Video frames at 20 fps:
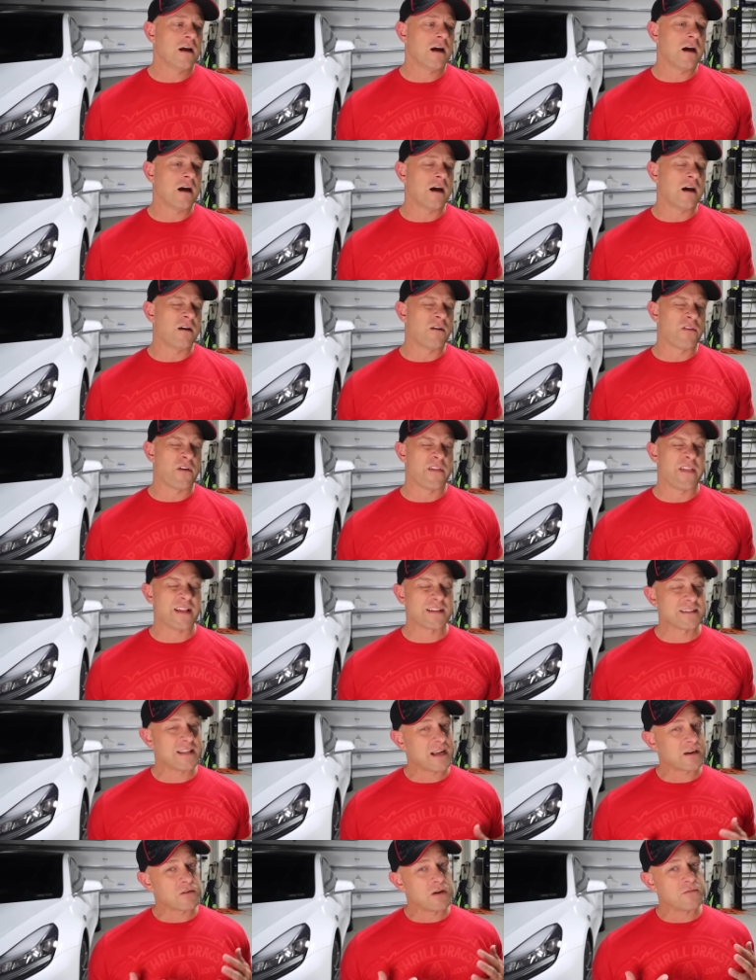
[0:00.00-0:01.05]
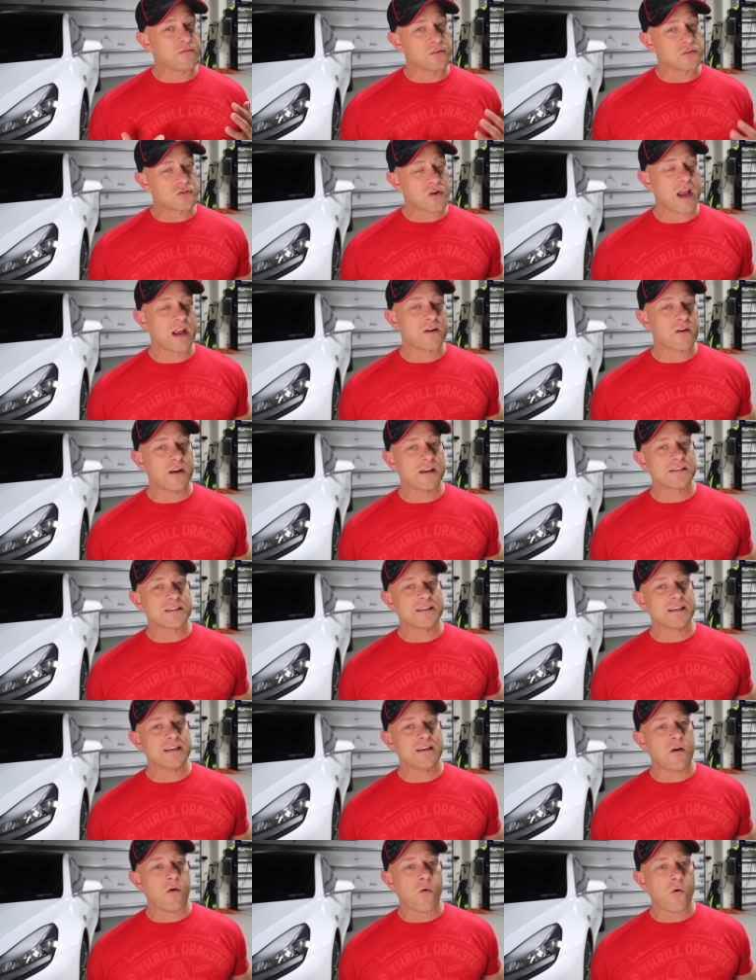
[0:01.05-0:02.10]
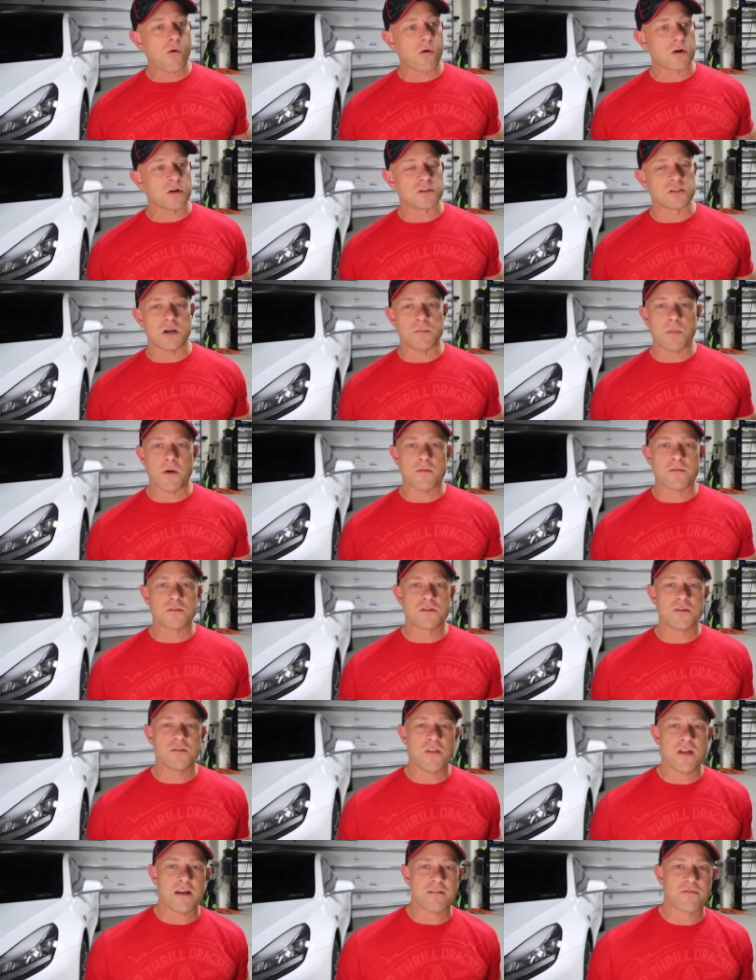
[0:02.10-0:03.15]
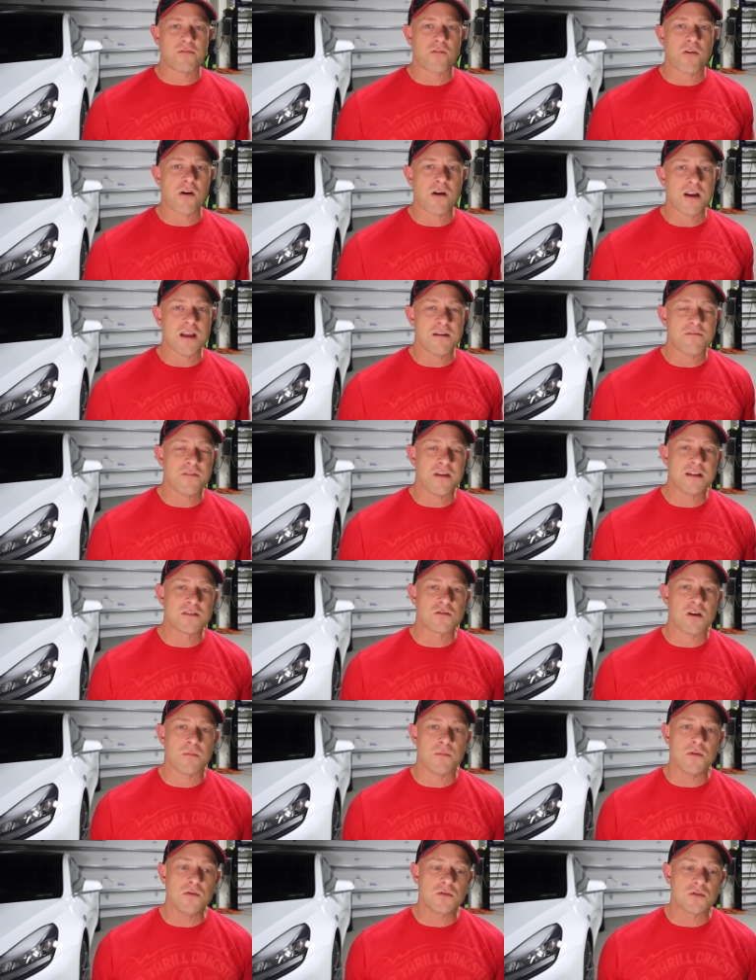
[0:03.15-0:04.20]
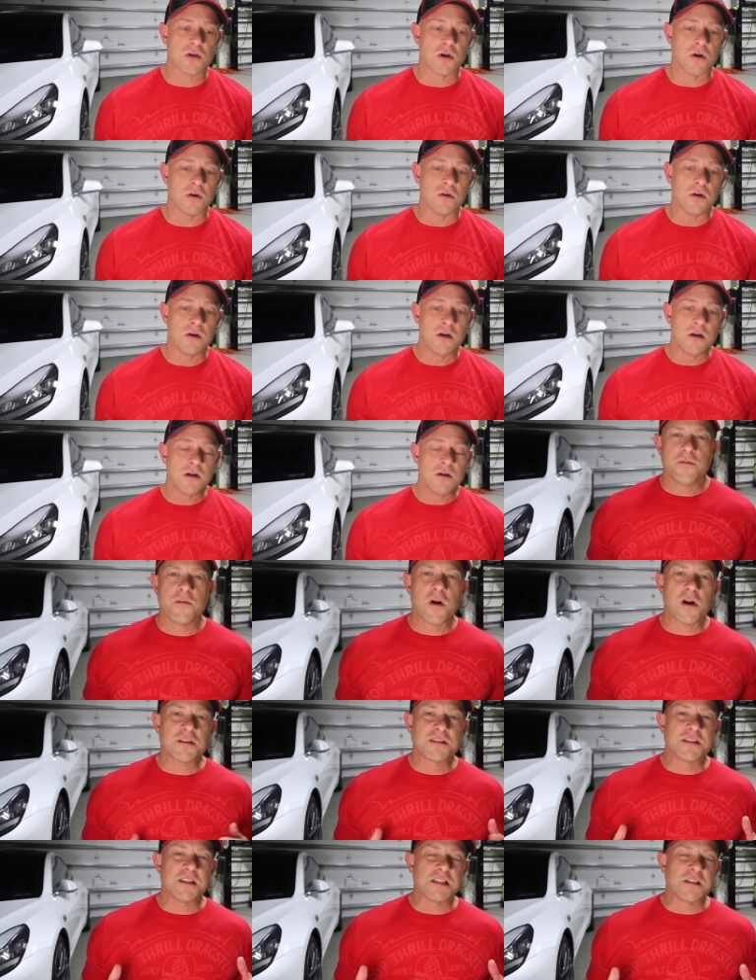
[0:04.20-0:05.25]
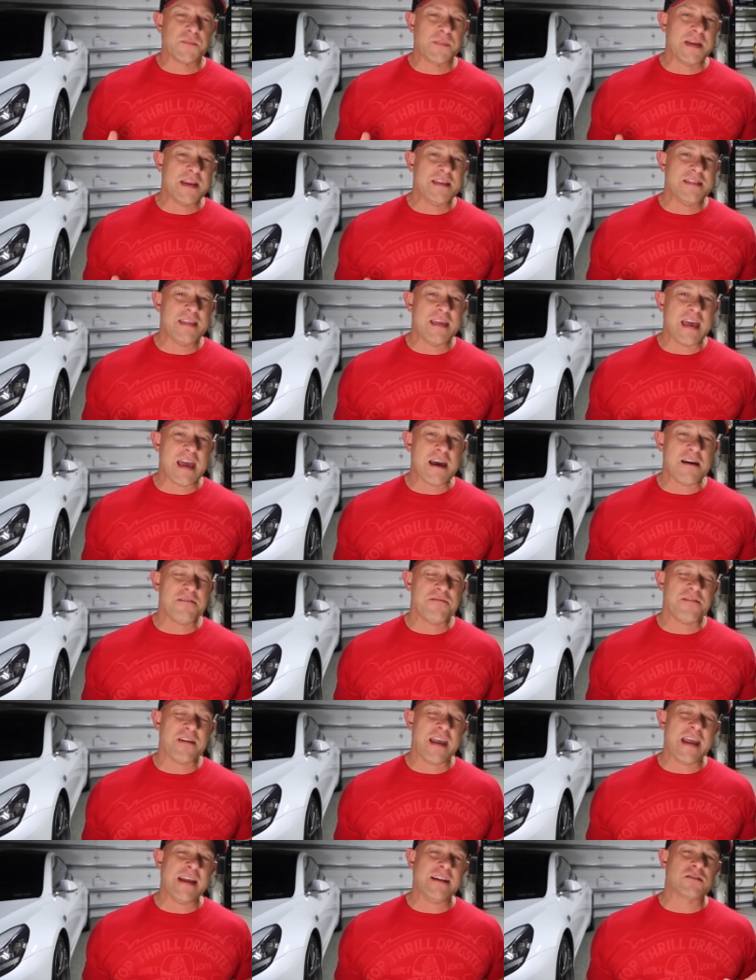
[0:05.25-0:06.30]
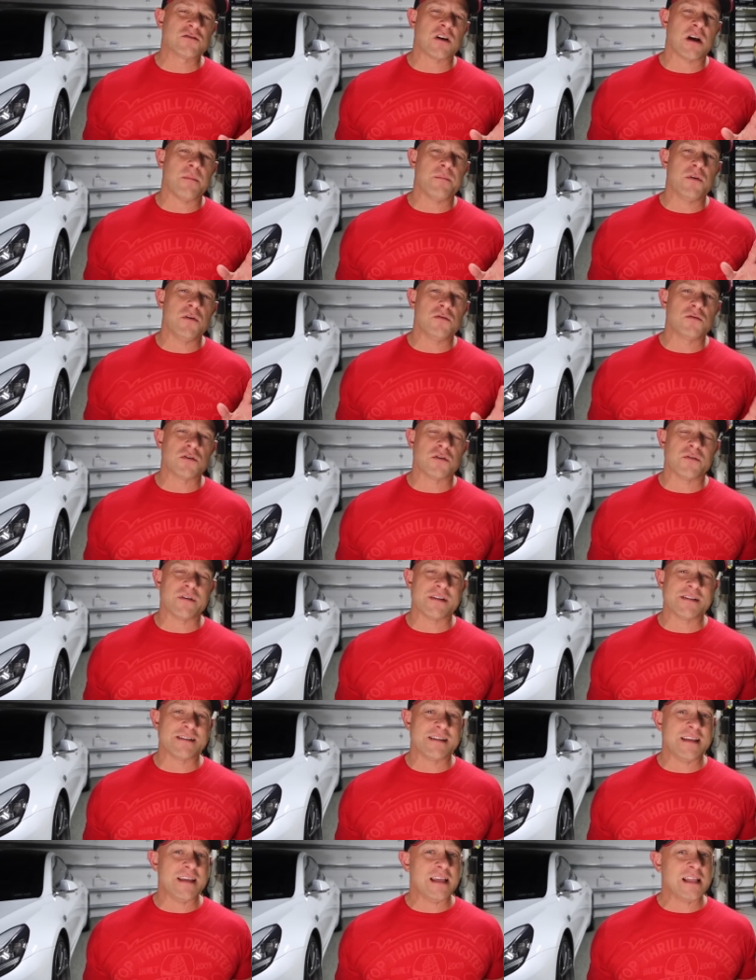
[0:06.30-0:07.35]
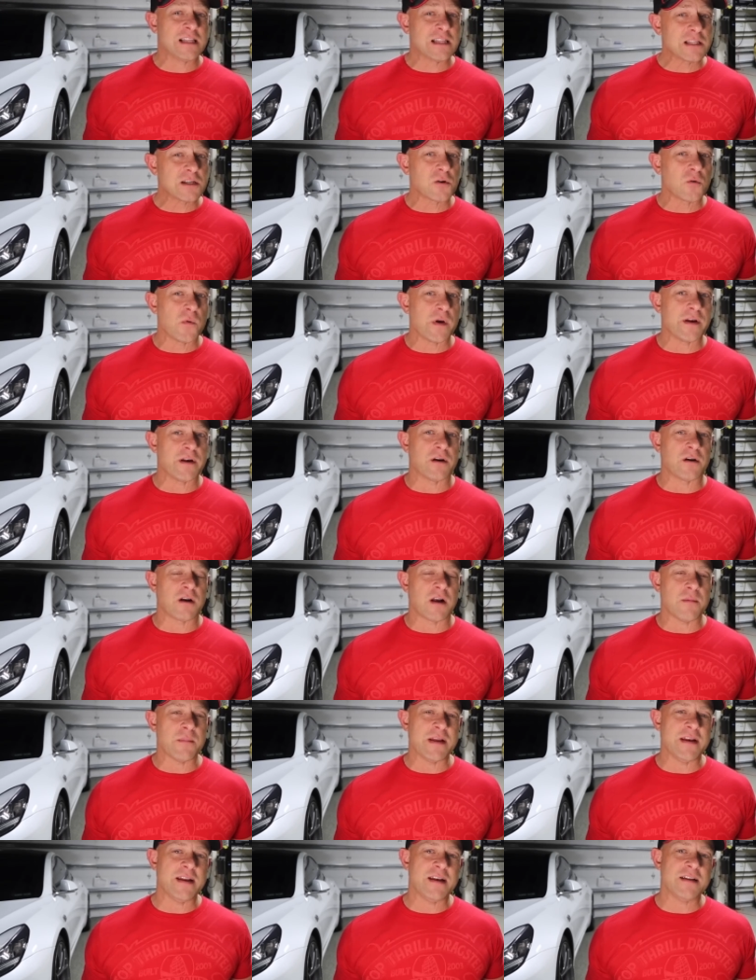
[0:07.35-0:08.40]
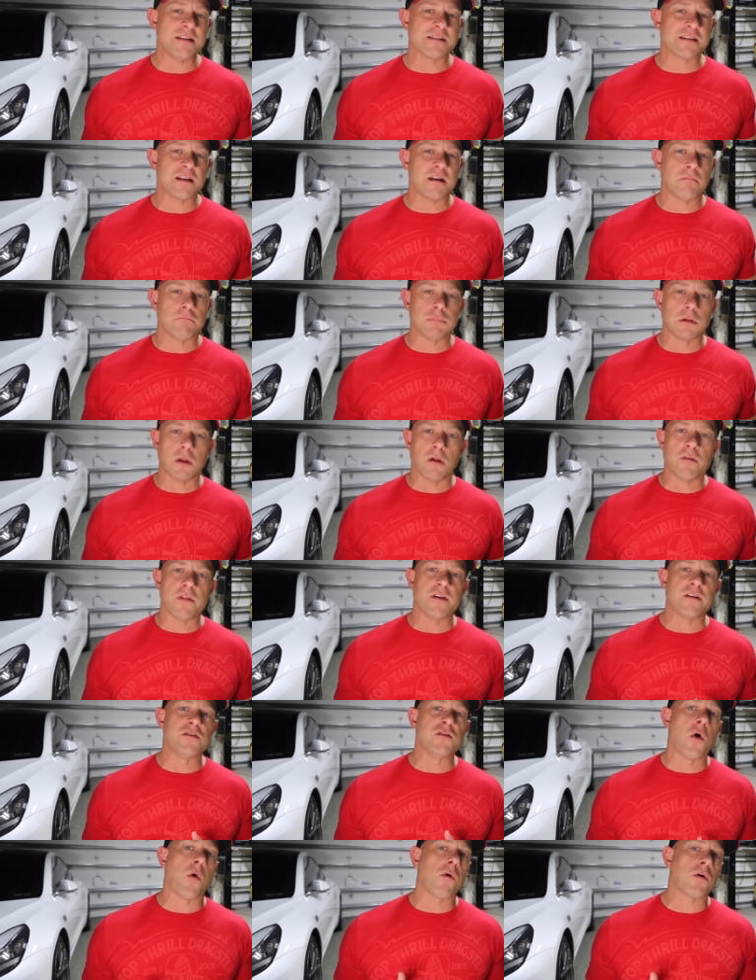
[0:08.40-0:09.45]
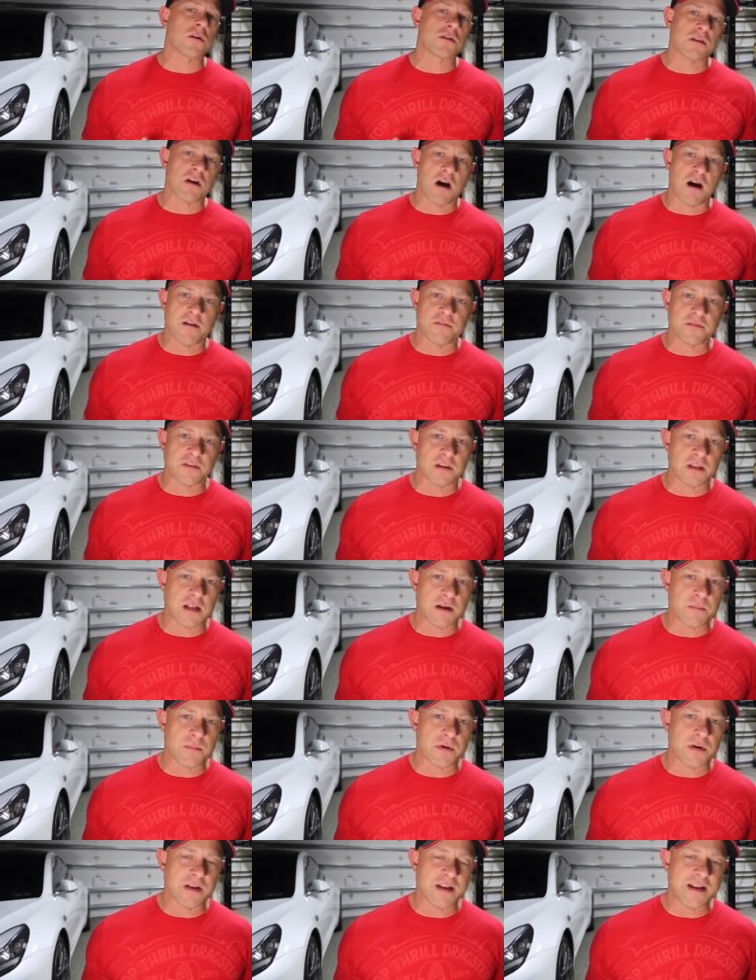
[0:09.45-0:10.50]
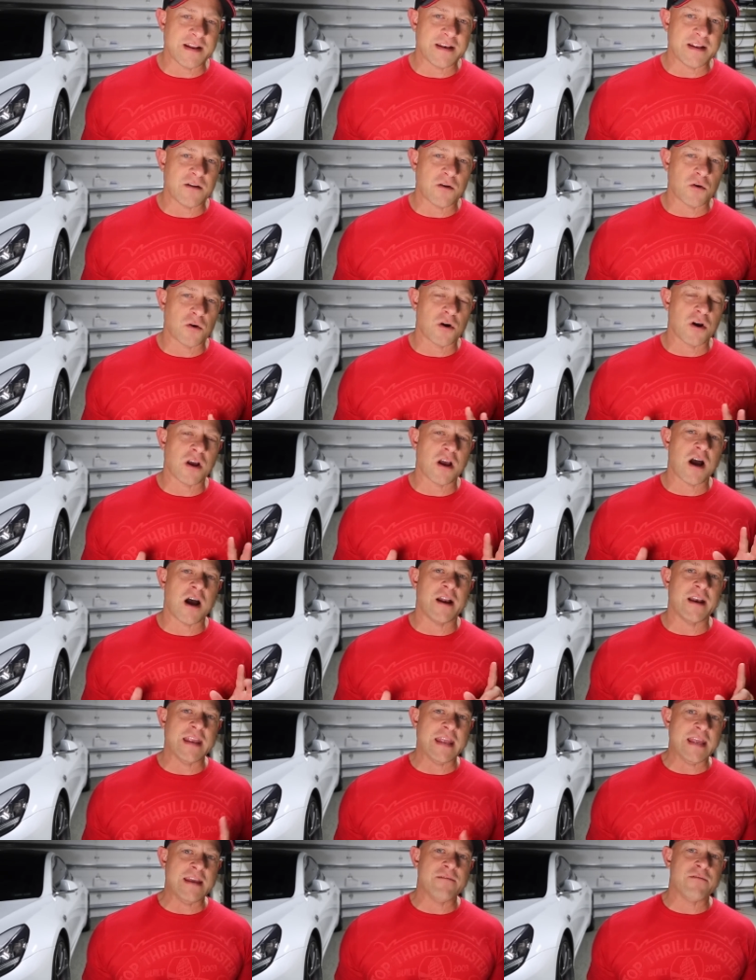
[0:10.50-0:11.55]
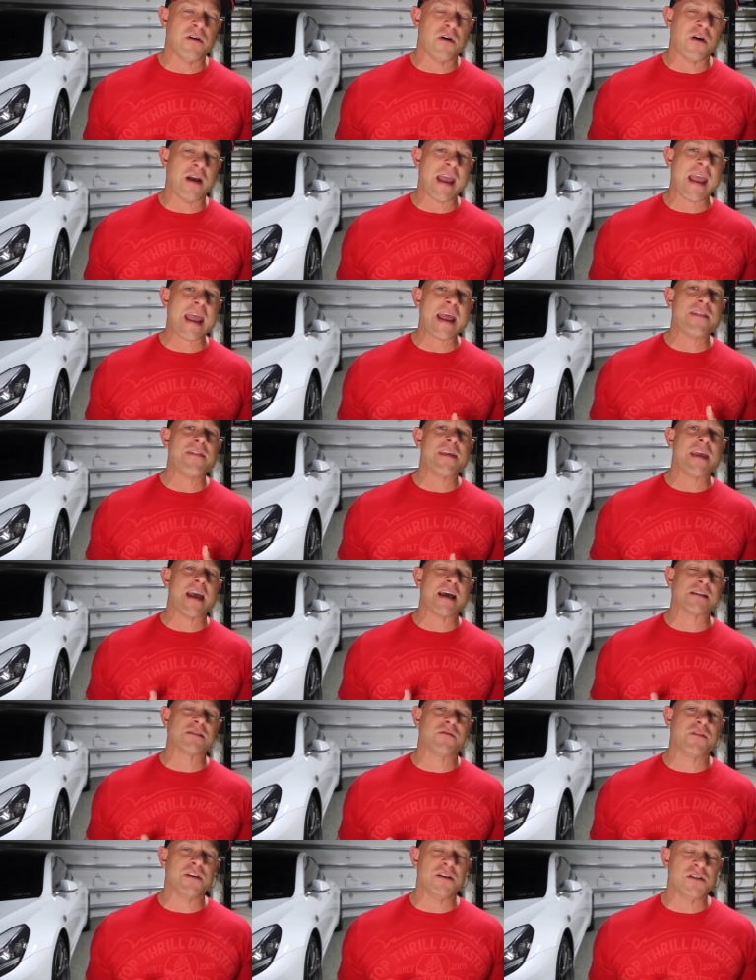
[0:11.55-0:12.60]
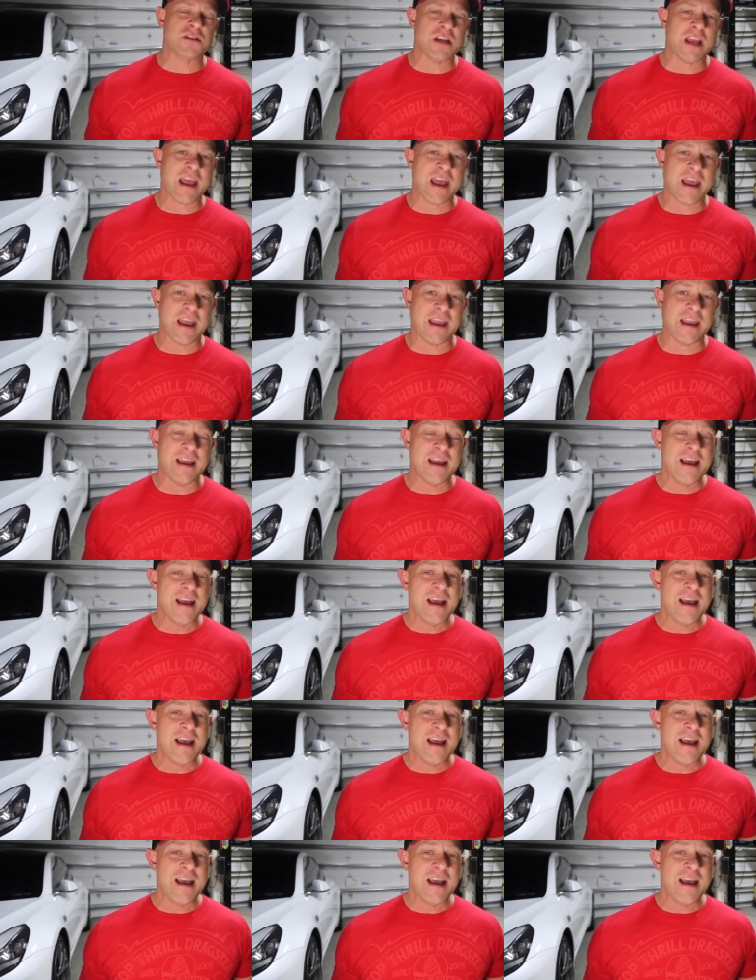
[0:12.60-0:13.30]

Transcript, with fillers: Uh, although that's not great for drag racing, or jump over to that Ferrari F8 Tributo. With regards to speed, the F8 Tributo is the clear winner. I mean, it is going to blow the doors off the Lamborghini Huracan Evo and the SVJ.